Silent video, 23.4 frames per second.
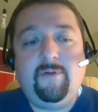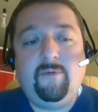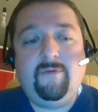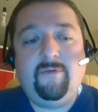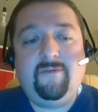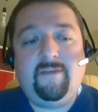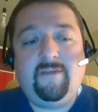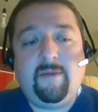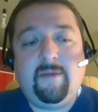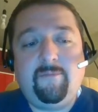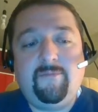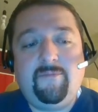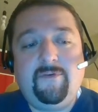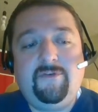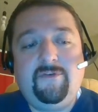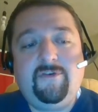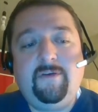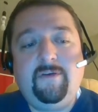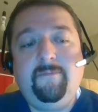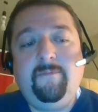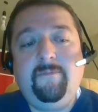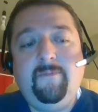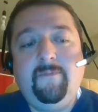with
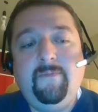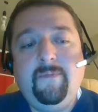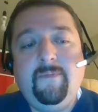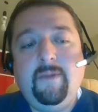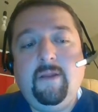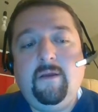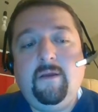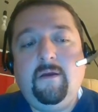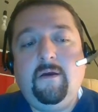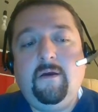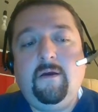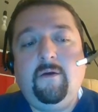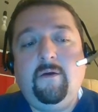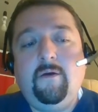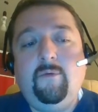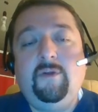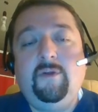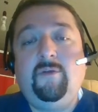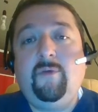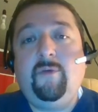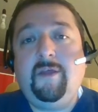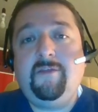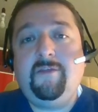temperature,
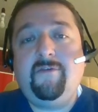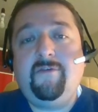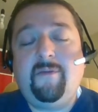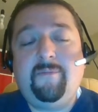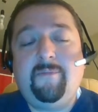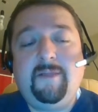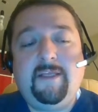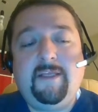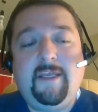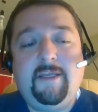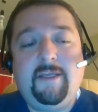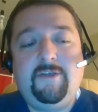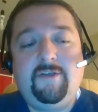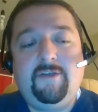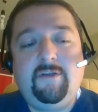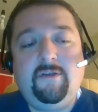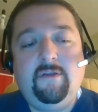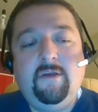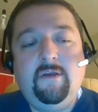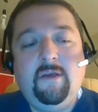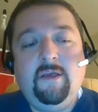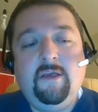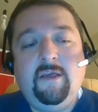with weather
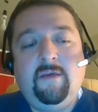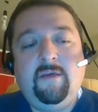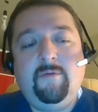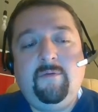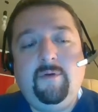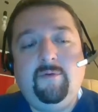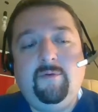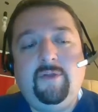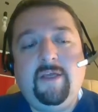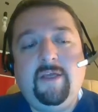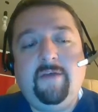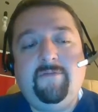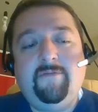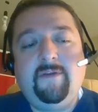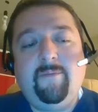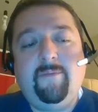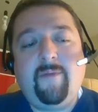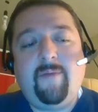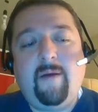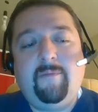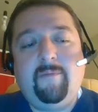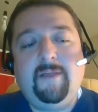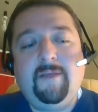application, we would have the
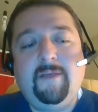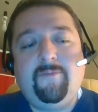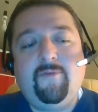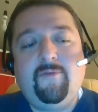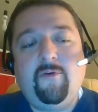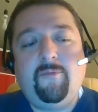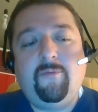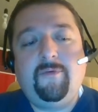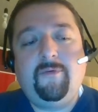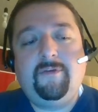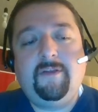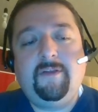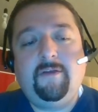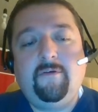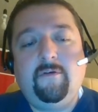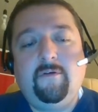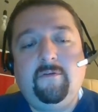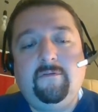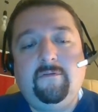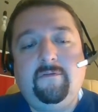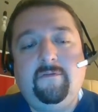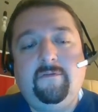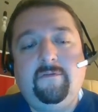public property
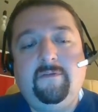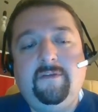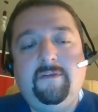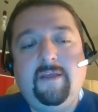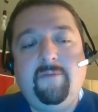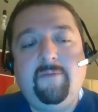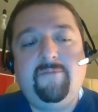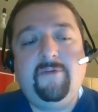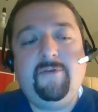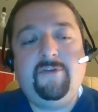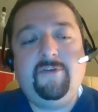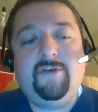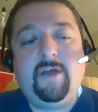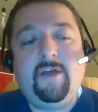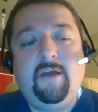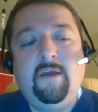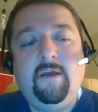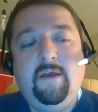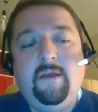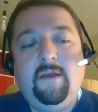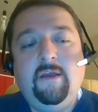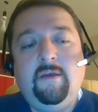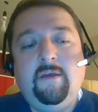called temperature.
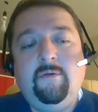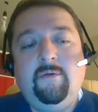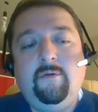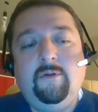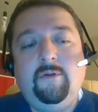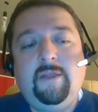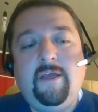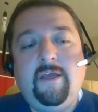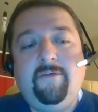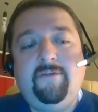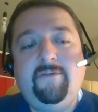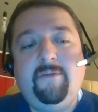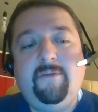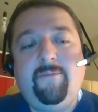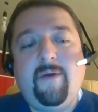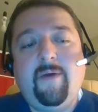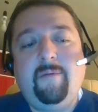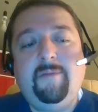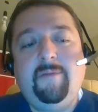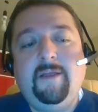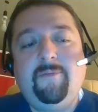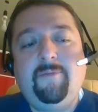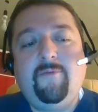We would have the
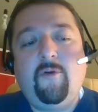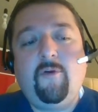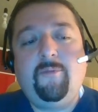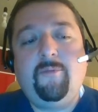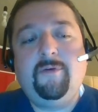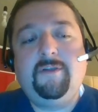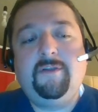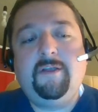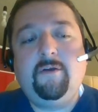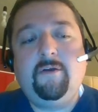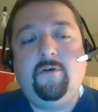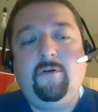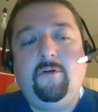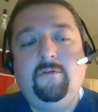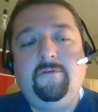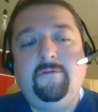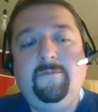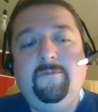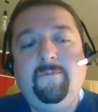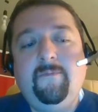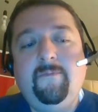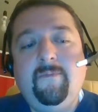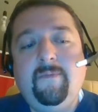public property called
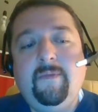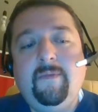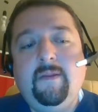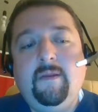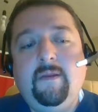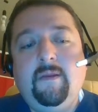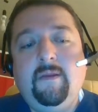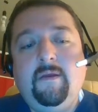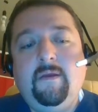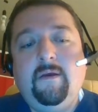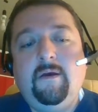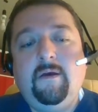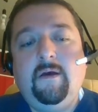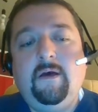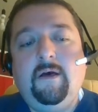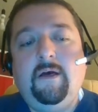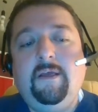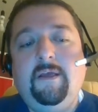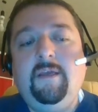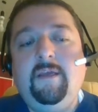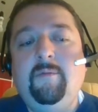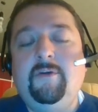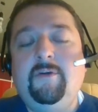
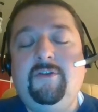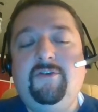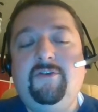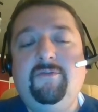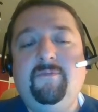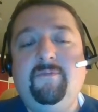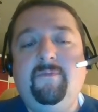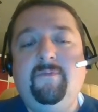image.